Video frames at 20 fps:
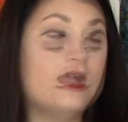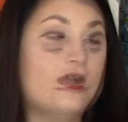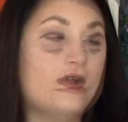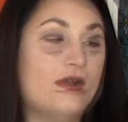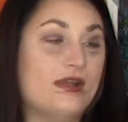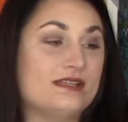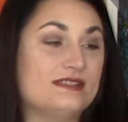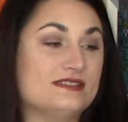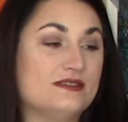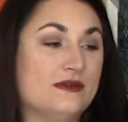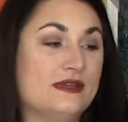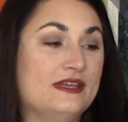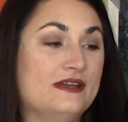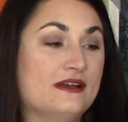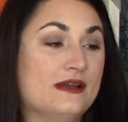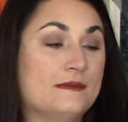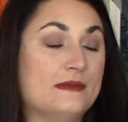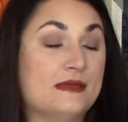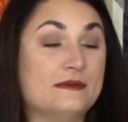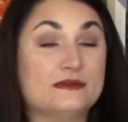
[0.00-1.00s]
All right, so here
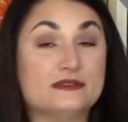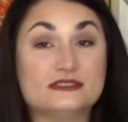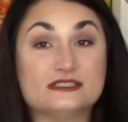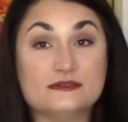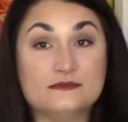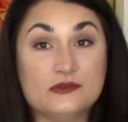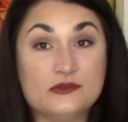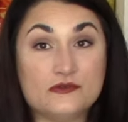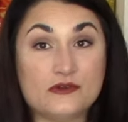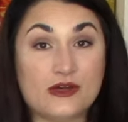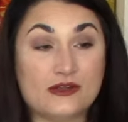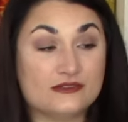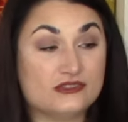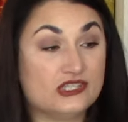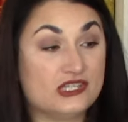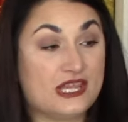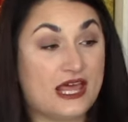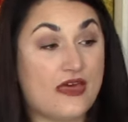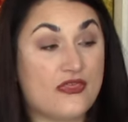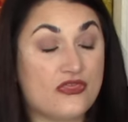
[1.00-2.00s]
I'm able to move on
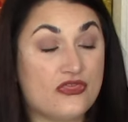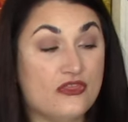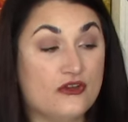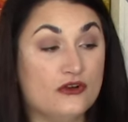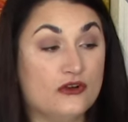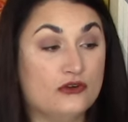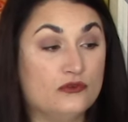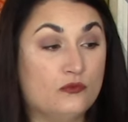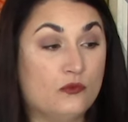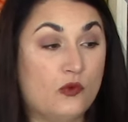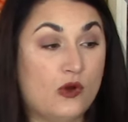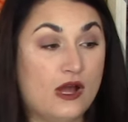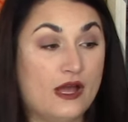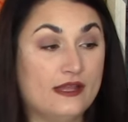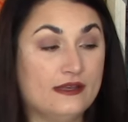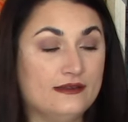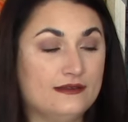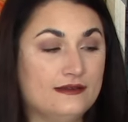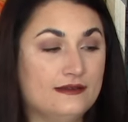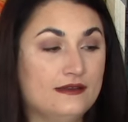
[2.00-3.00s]
to that third
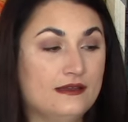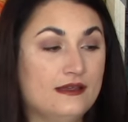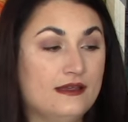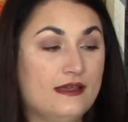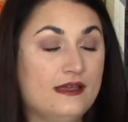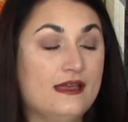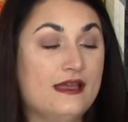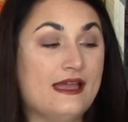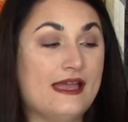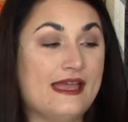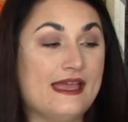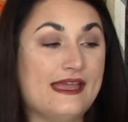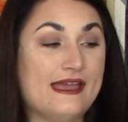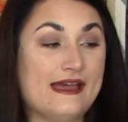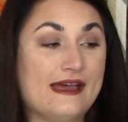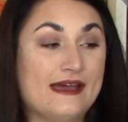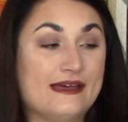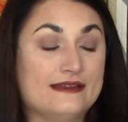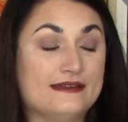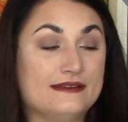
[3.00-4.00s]
one,
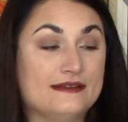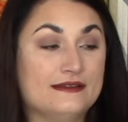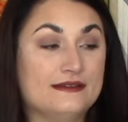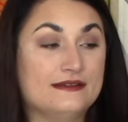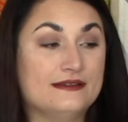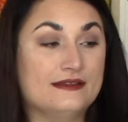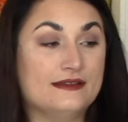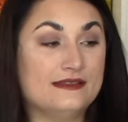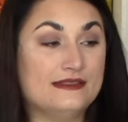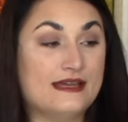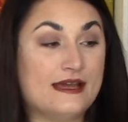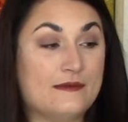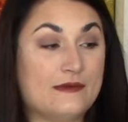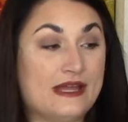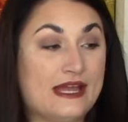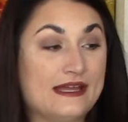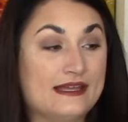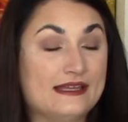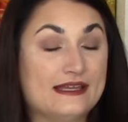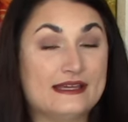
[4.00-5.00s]
and that
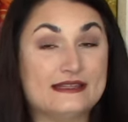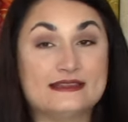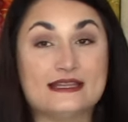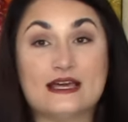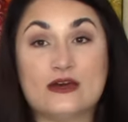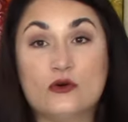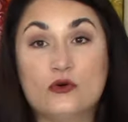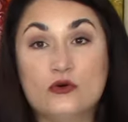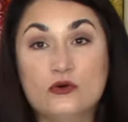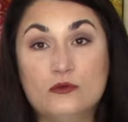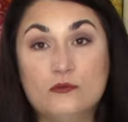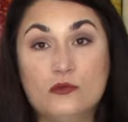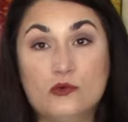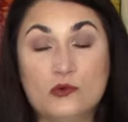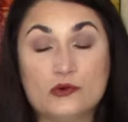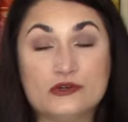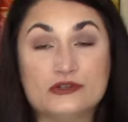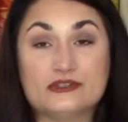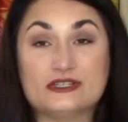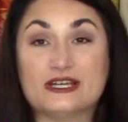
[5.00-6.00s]
way I can get that whole
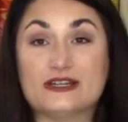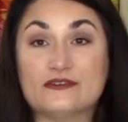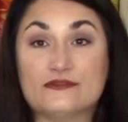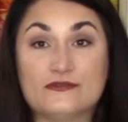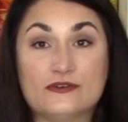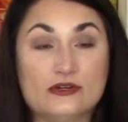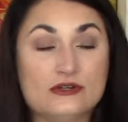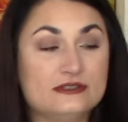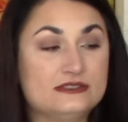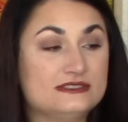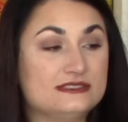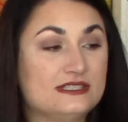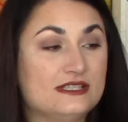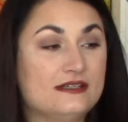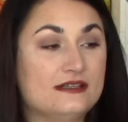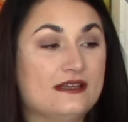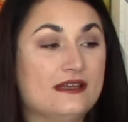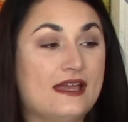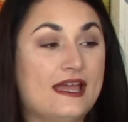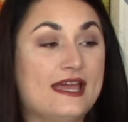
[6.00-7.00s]
border done first.
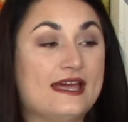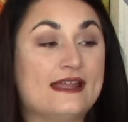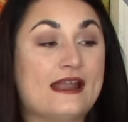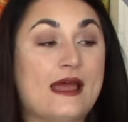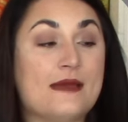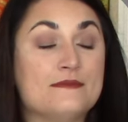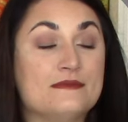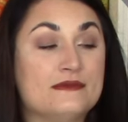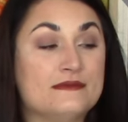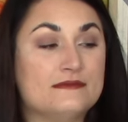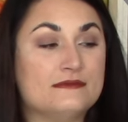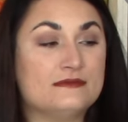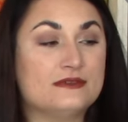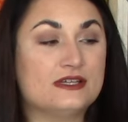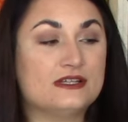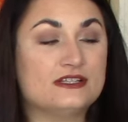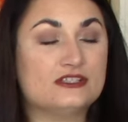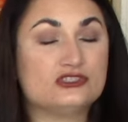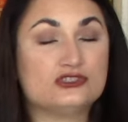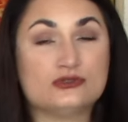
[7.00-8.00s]
And I'm
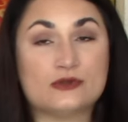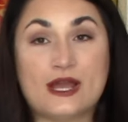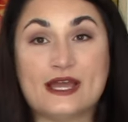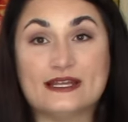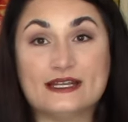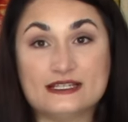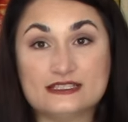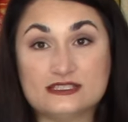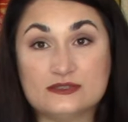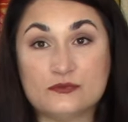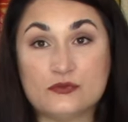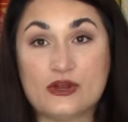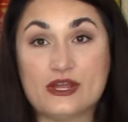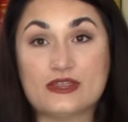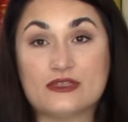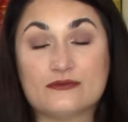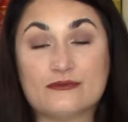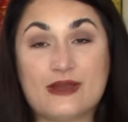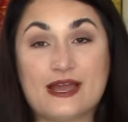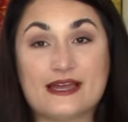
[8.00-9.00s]
gonna try not to break
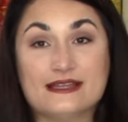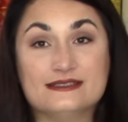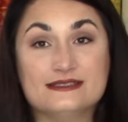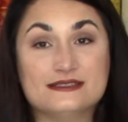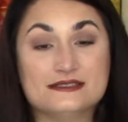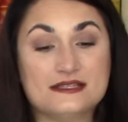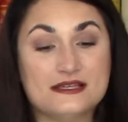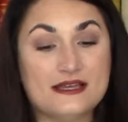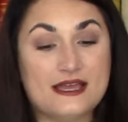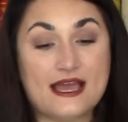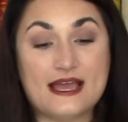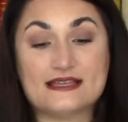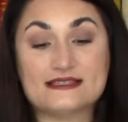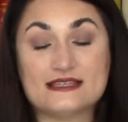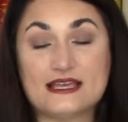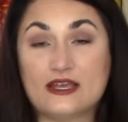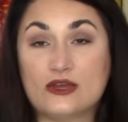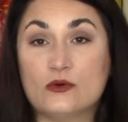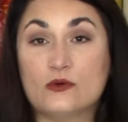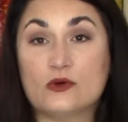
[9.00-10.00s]
threads as
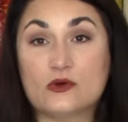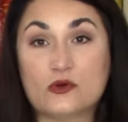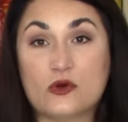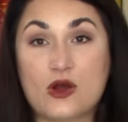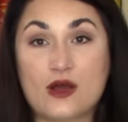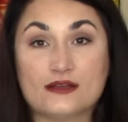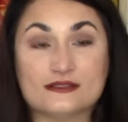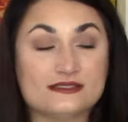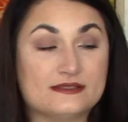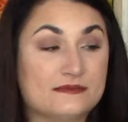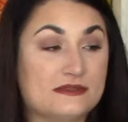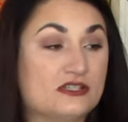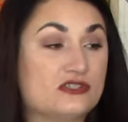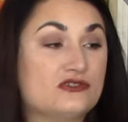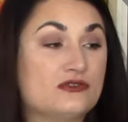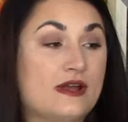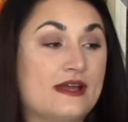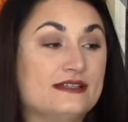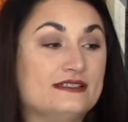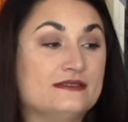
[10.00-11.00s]
I go across. I'm gonna
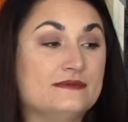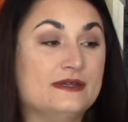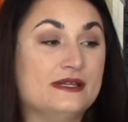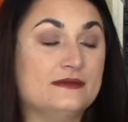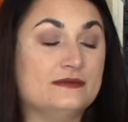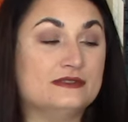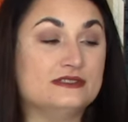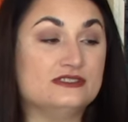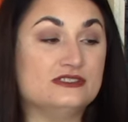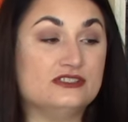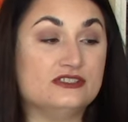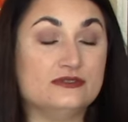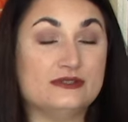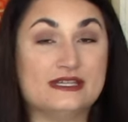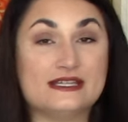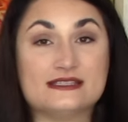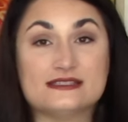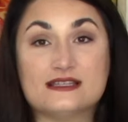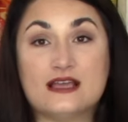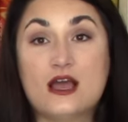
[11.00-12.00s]
try to be able to do
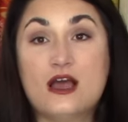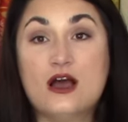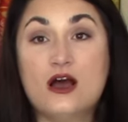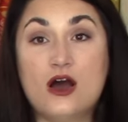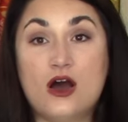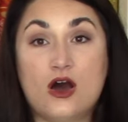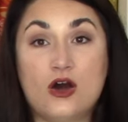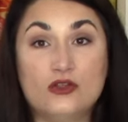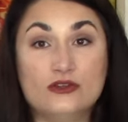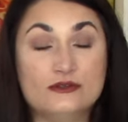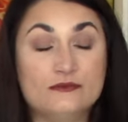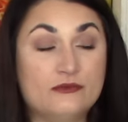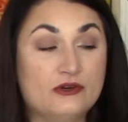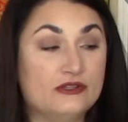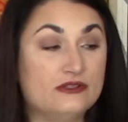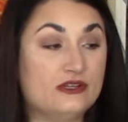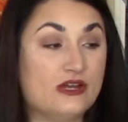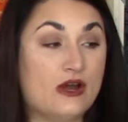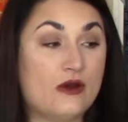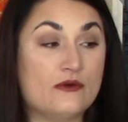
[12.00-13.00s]
this all in
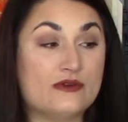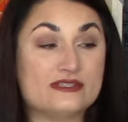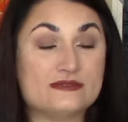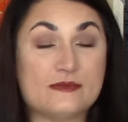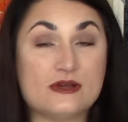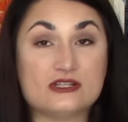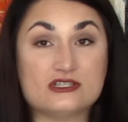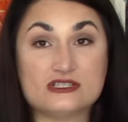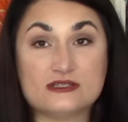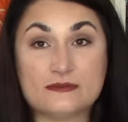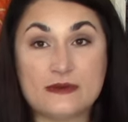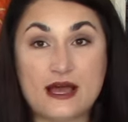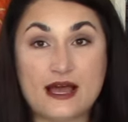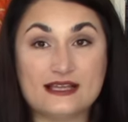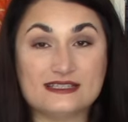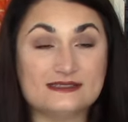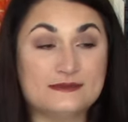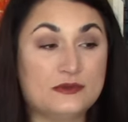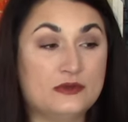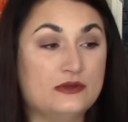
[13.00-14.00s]
one go as much as
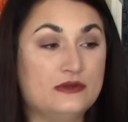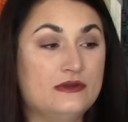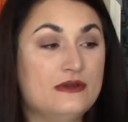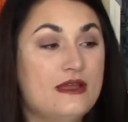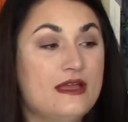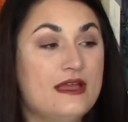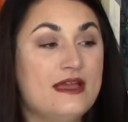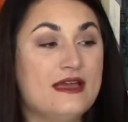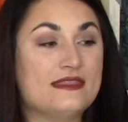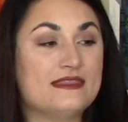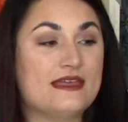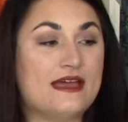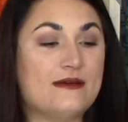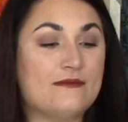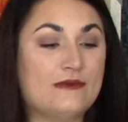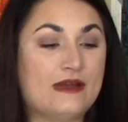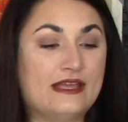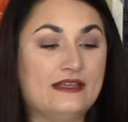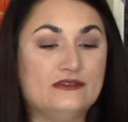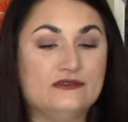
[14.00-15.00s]
possible. That
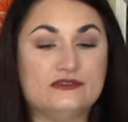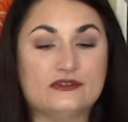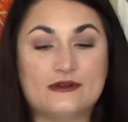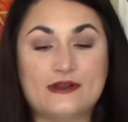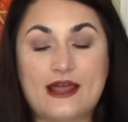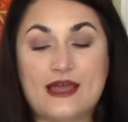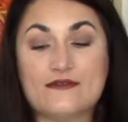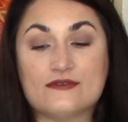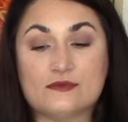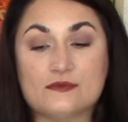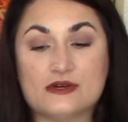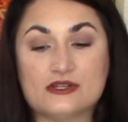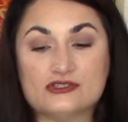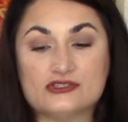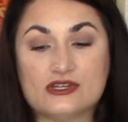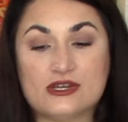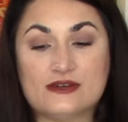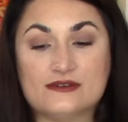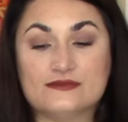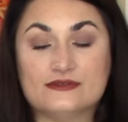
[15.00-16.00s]
way you don't have a bunch
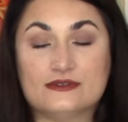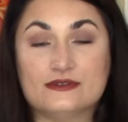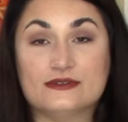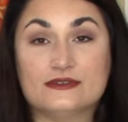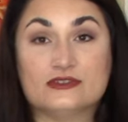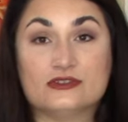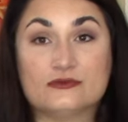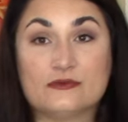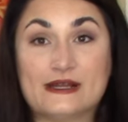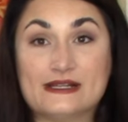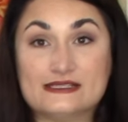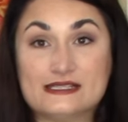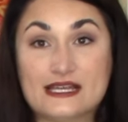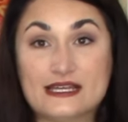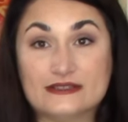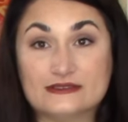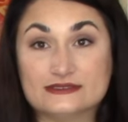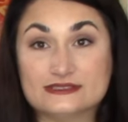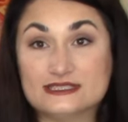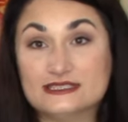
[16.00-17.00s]
of thread
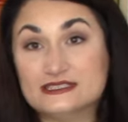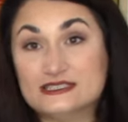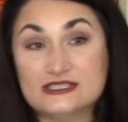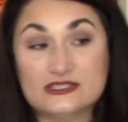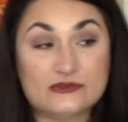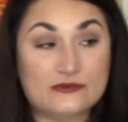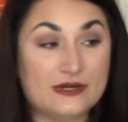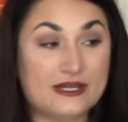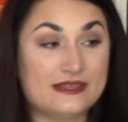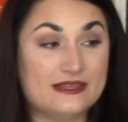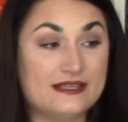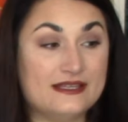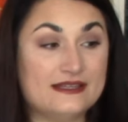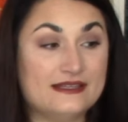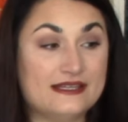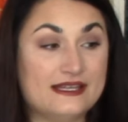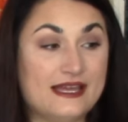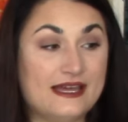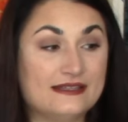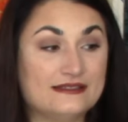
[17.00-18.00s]
tails to deal with in
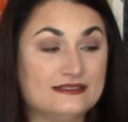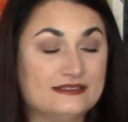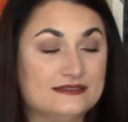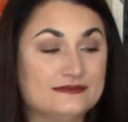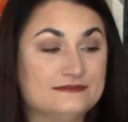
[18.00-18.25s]
the end.